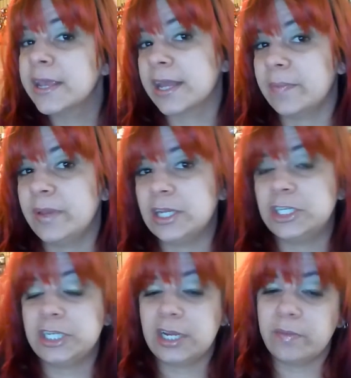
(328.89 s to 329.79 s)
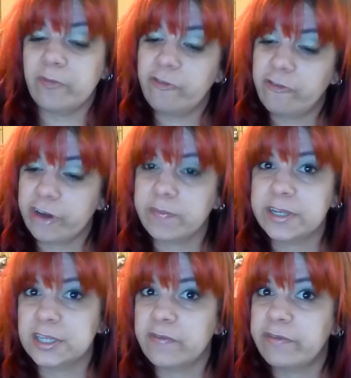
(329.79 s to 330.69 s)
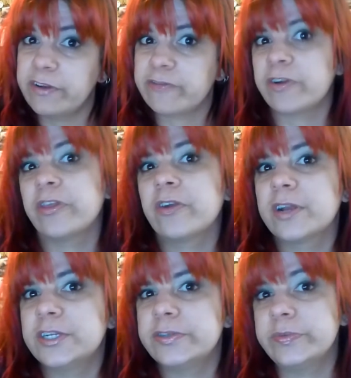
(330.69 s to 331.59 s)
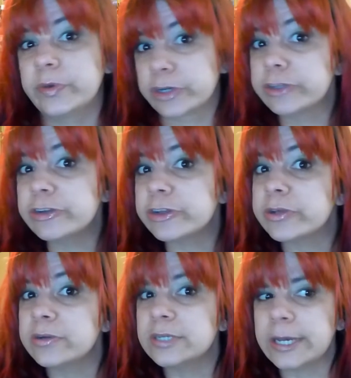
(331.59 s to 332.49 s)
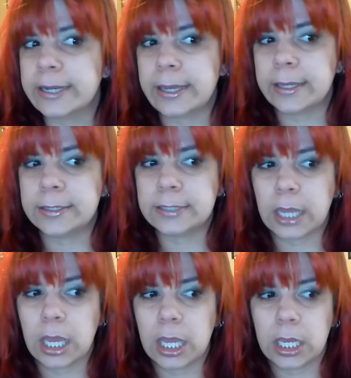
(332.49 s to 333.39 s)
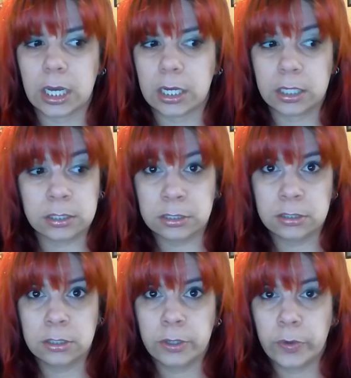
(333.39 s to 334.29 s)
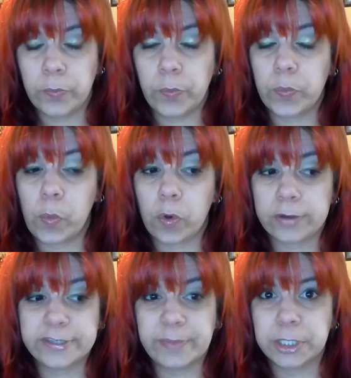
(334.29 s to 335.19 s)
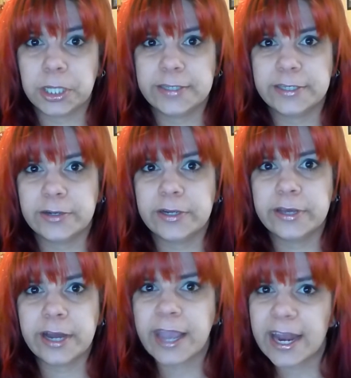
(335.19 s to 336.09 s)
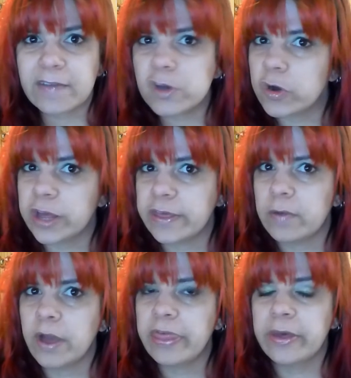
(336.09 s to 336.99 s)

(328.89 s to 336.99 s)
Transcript: get a PhD and funnel myself even further into more student loan debt and a more specialized degree that I can't even do anything with?